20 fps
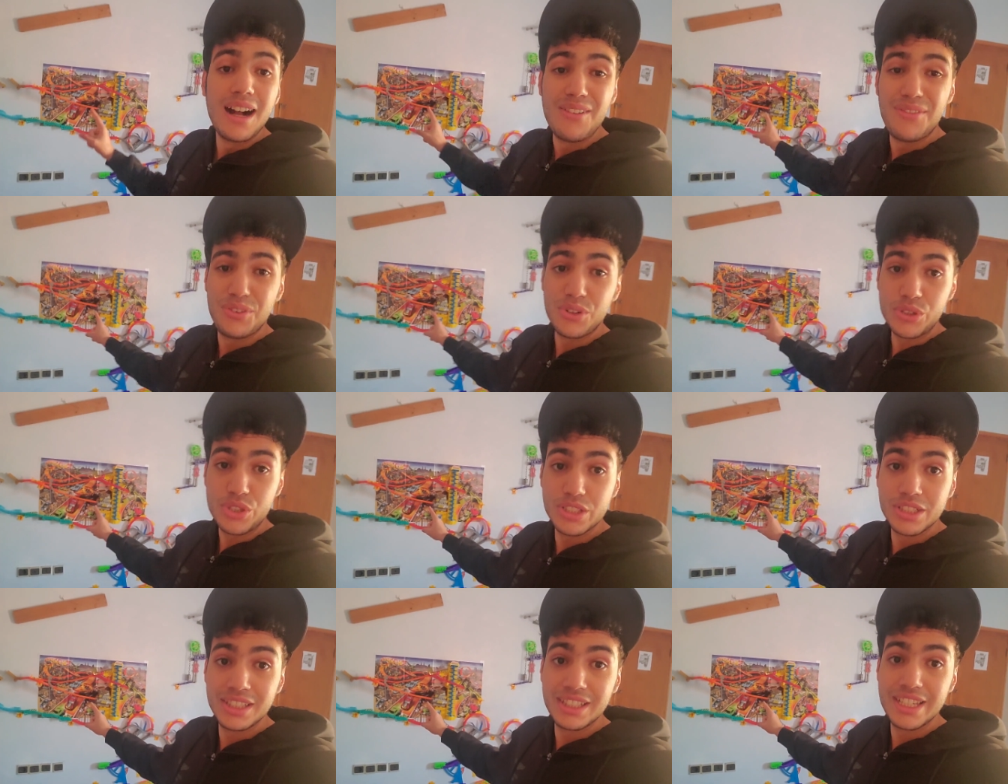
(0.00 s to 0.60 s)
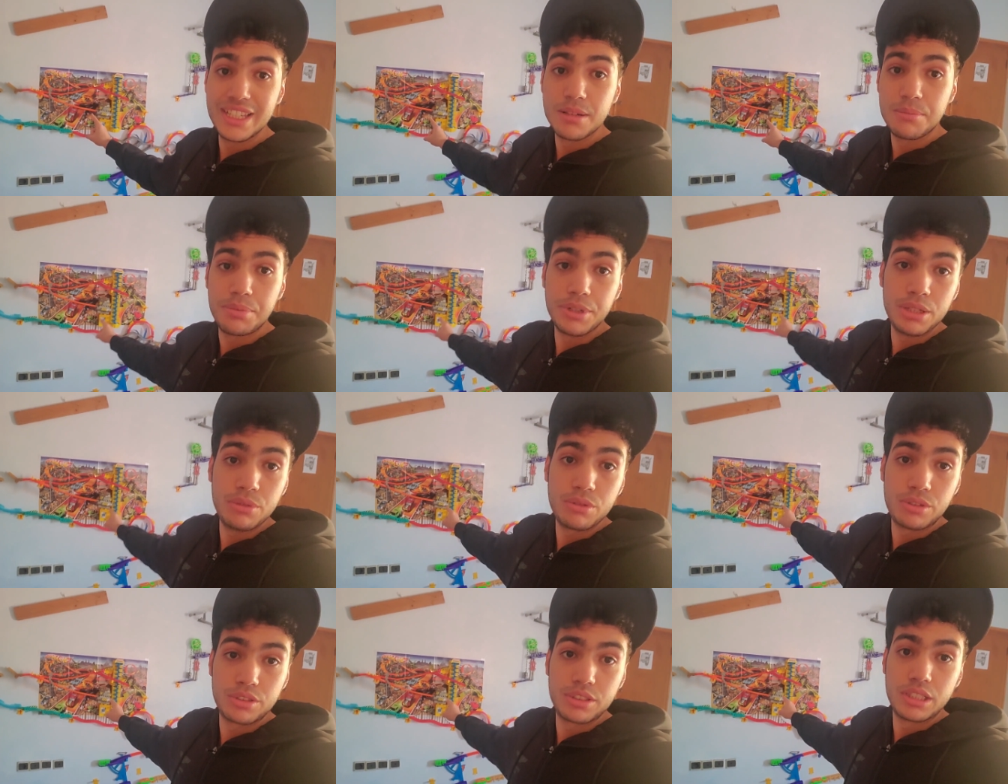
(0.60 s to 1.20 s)
Unfortunately, the
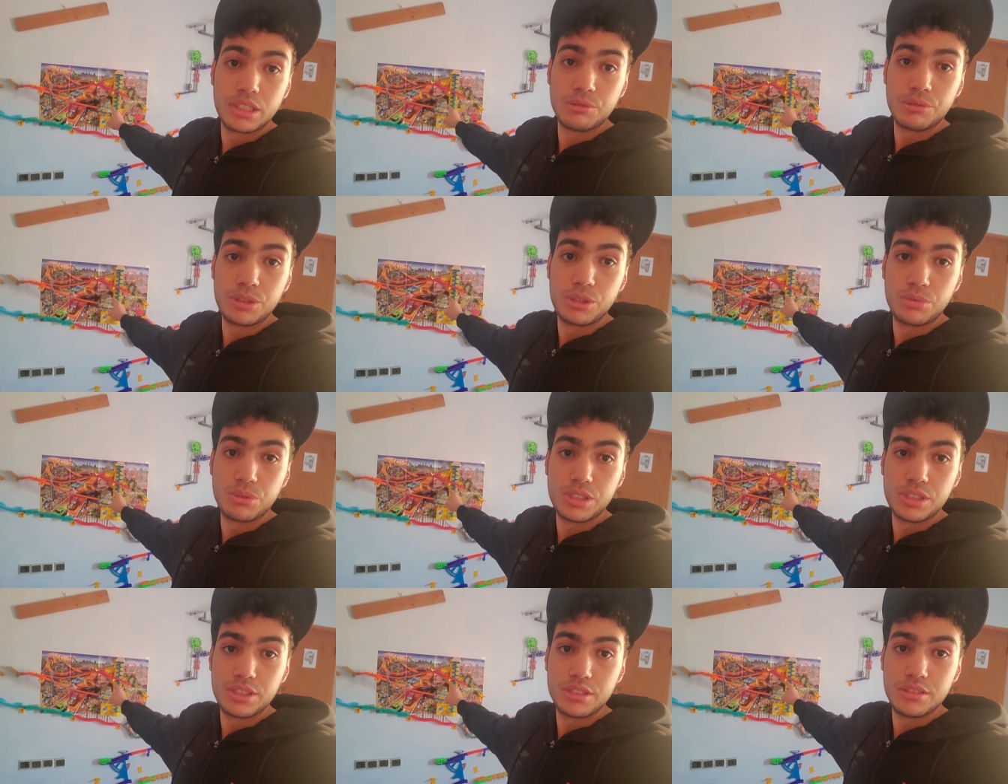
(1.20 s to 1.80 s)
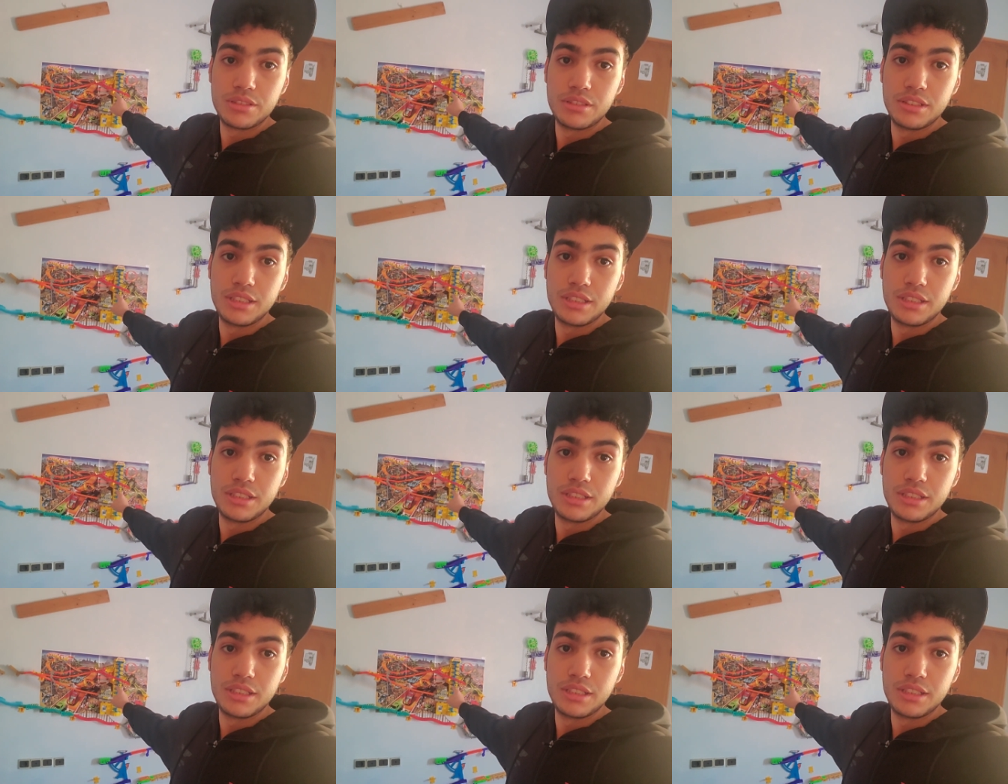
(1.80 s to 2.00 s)
power tower, which is the